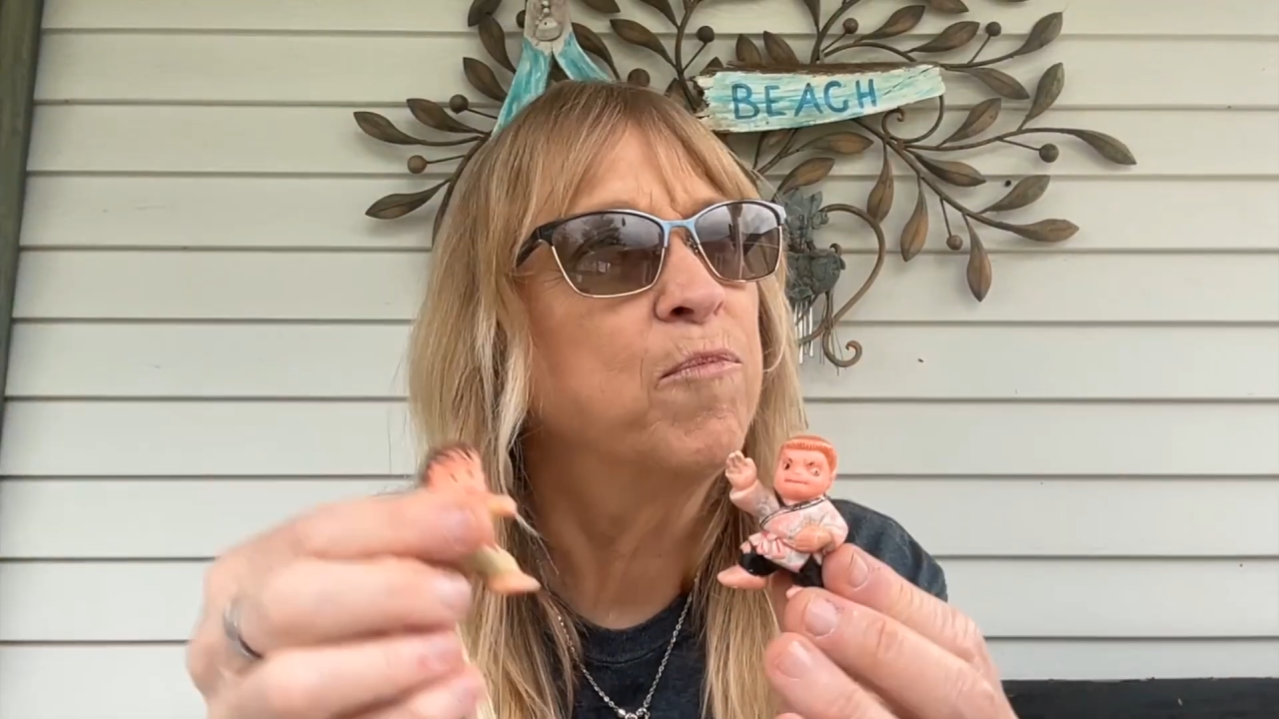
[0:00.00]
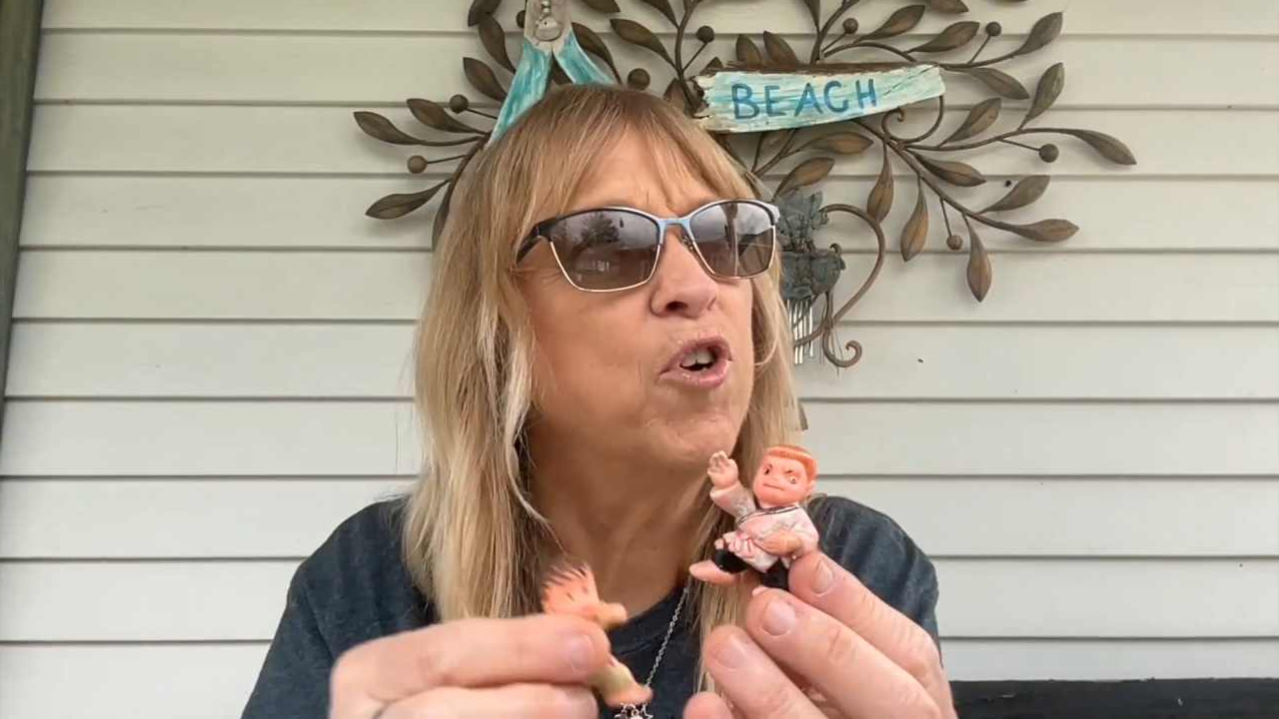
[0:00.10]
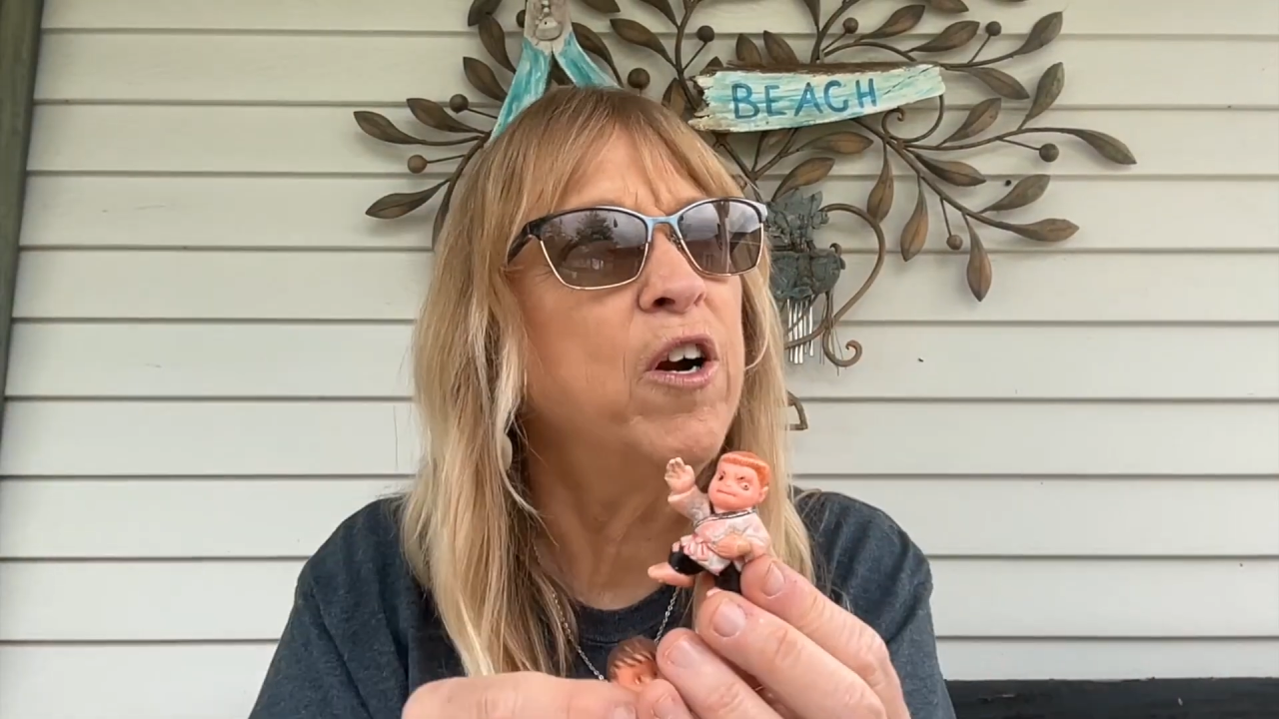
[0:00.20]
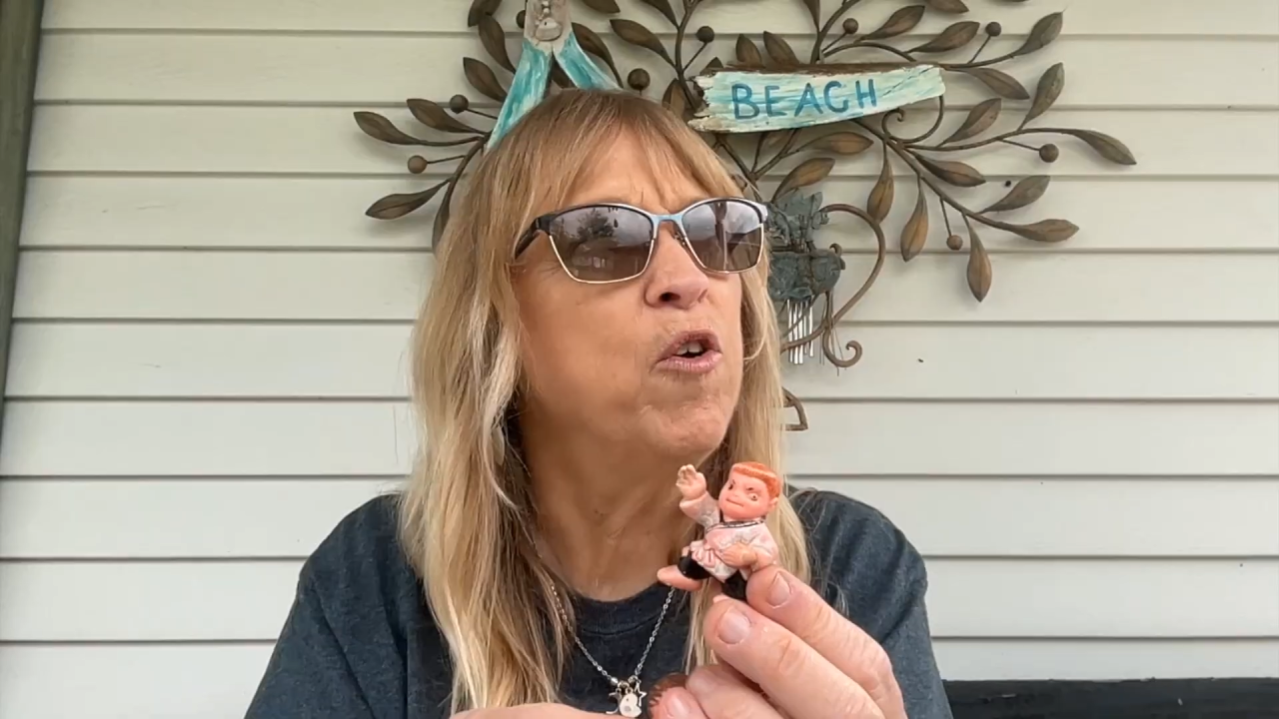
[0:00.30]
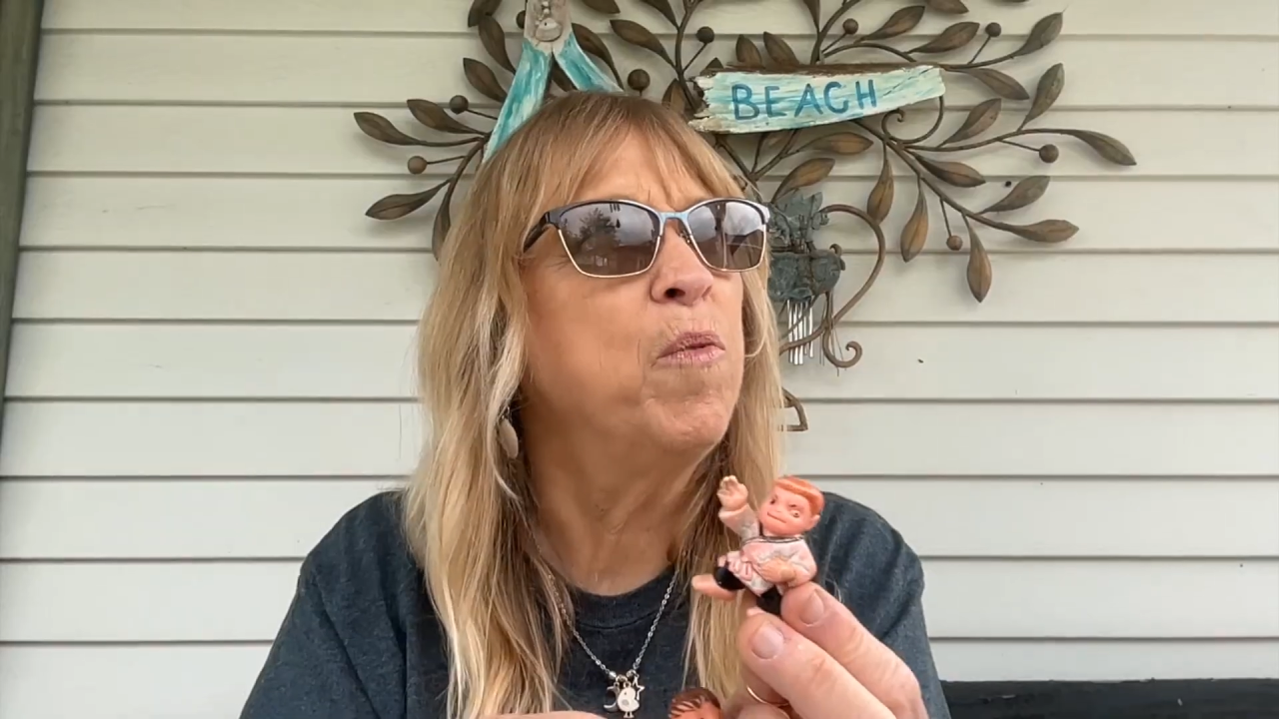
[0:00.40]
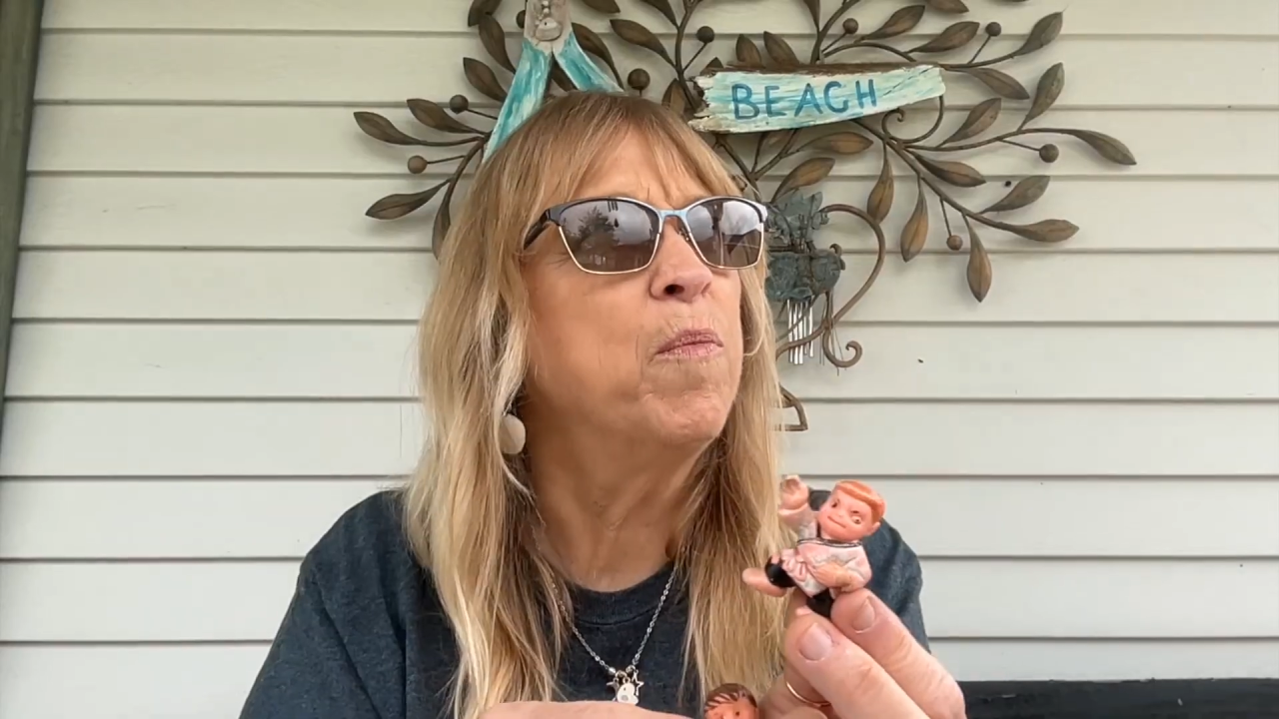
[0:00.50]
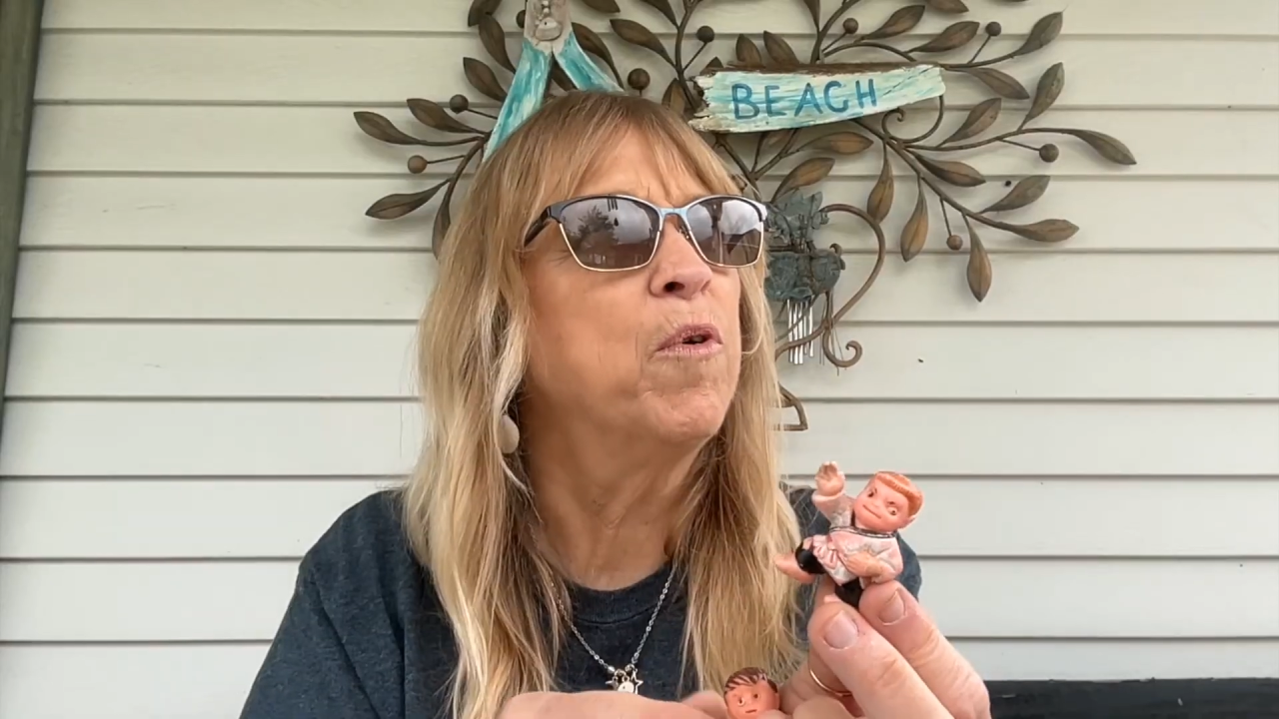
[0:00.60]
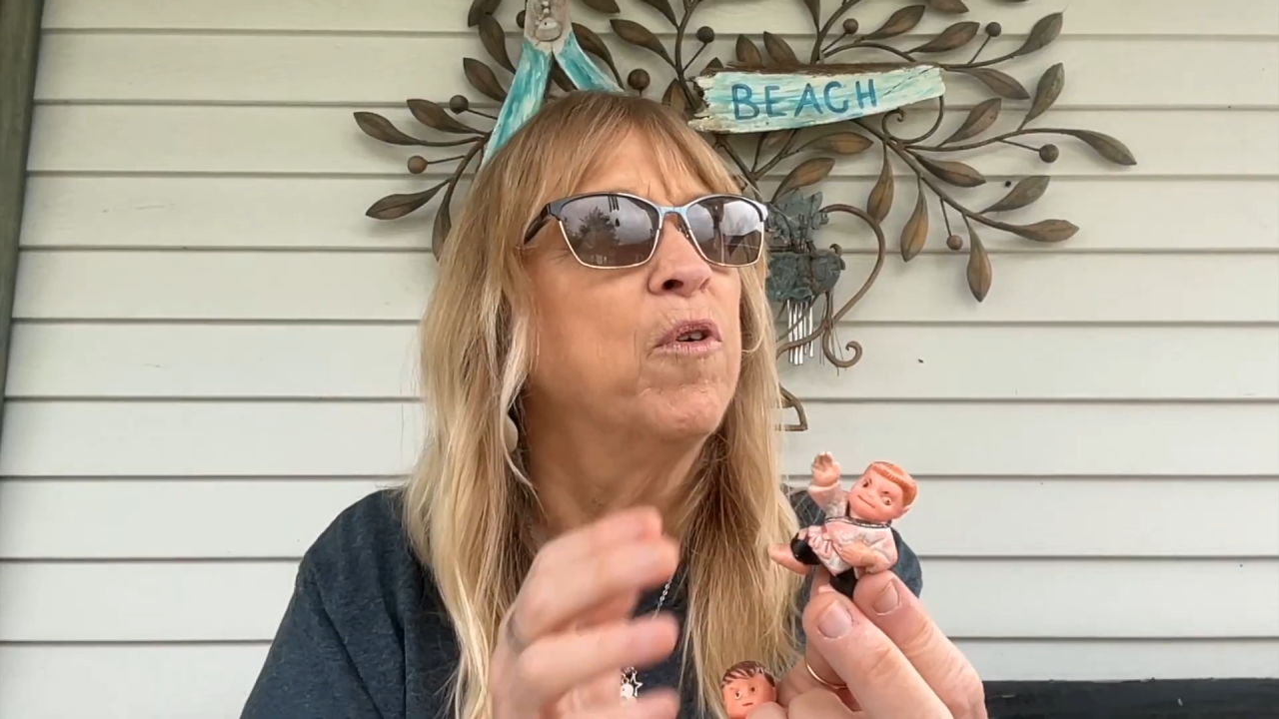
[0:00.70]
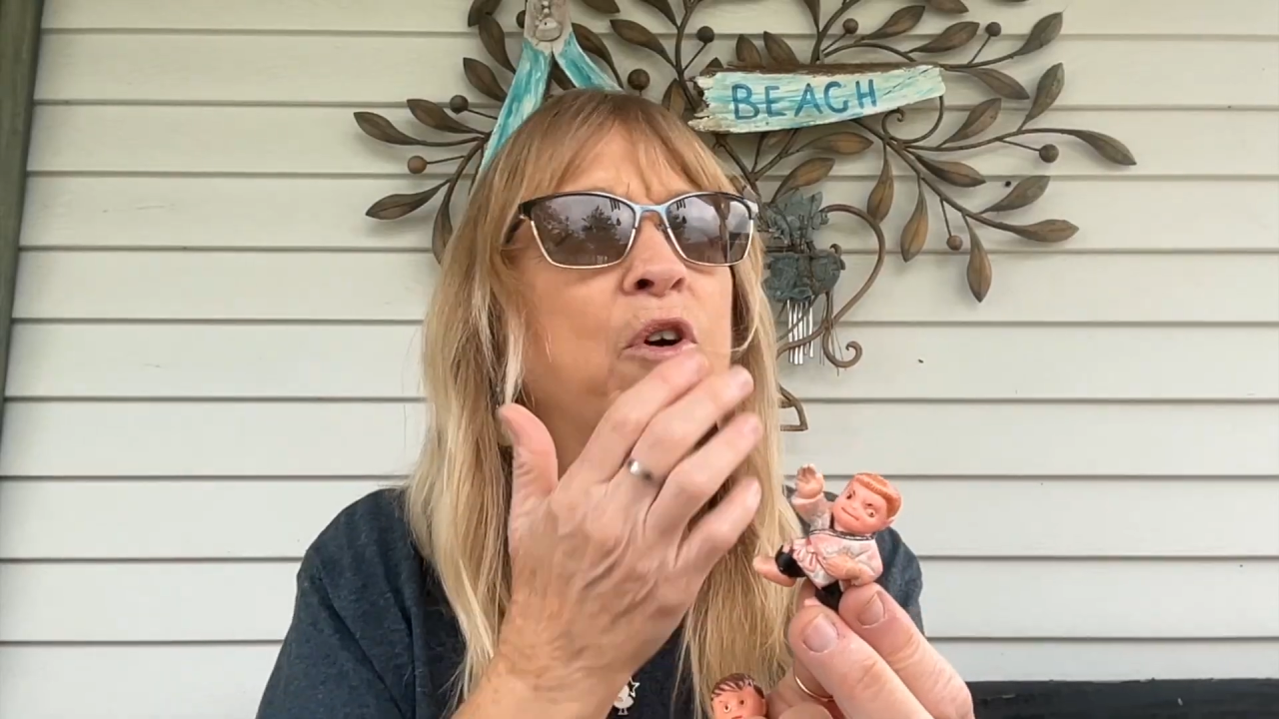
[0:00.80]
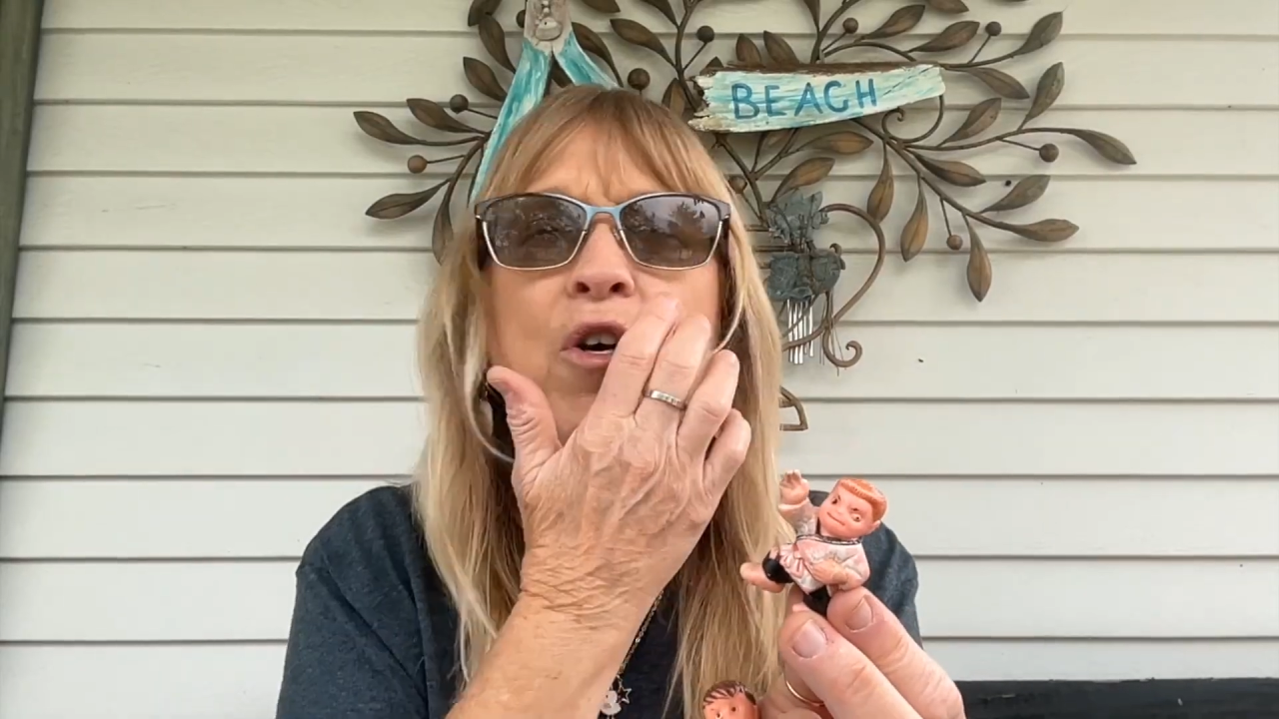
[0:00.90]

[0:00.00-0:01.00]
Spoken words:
I'm trying to remember